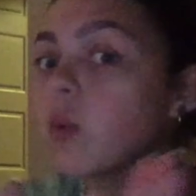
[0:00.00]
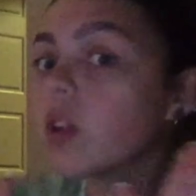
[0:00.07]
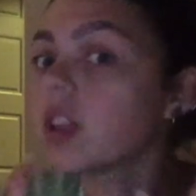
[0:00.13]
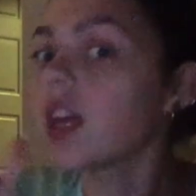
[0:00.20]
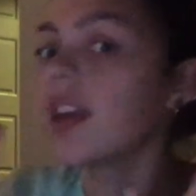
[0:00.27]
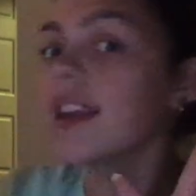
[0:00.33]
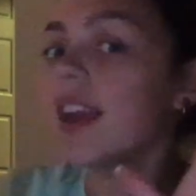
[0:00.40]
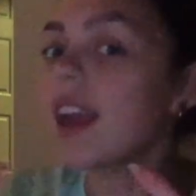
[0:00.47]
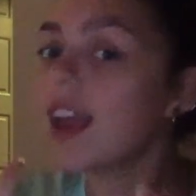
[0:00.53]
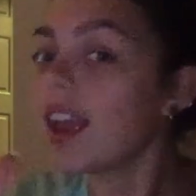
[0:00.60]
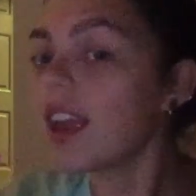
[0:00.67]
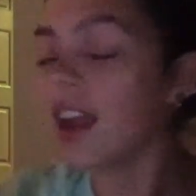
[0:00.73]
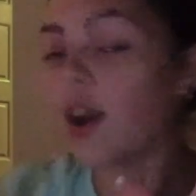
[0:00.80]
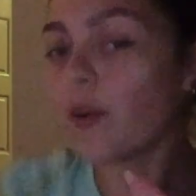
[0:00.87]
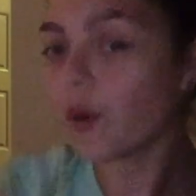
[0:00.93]
one like, hey,
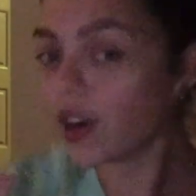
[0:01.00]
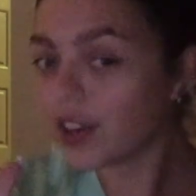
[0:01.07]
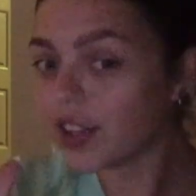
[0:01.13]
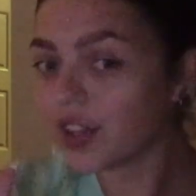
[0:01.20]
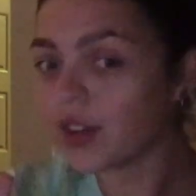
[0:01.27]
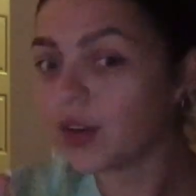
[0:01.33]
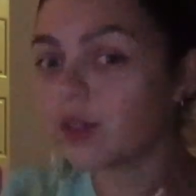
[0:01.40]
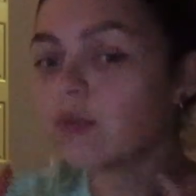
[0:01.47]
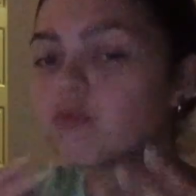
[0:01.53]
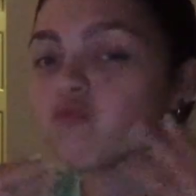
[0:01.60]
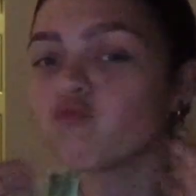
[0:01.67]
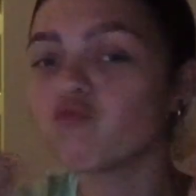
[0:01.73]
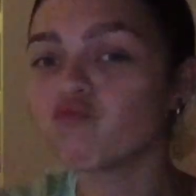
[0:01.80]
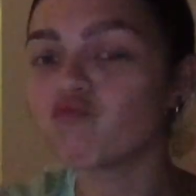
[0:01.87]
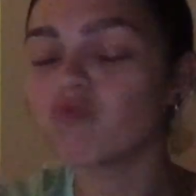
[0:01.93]
how are you?
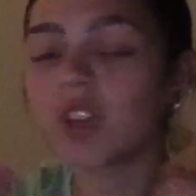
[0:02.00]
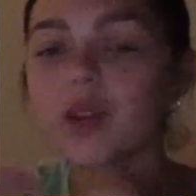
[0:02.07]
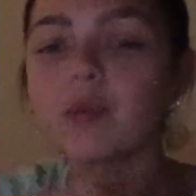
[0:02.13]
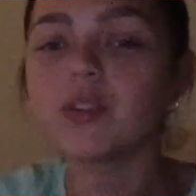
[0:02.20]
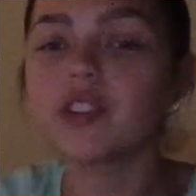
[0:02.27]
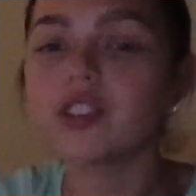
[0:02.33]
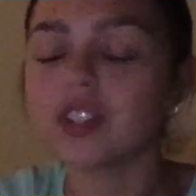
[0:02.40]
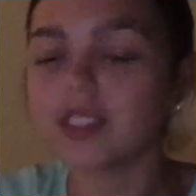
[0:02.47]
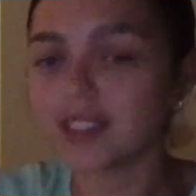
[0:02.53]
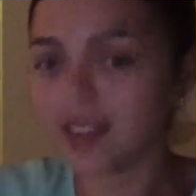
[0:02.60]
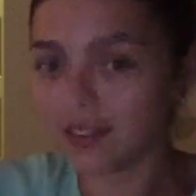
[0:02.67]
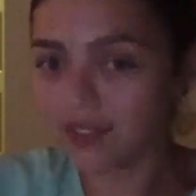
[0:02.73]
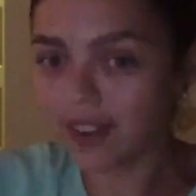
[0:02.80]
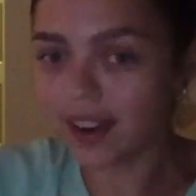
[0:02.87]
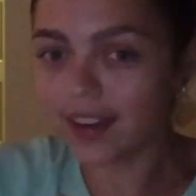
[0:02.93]
It was just
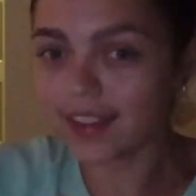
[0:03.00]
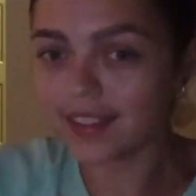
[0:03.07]
different.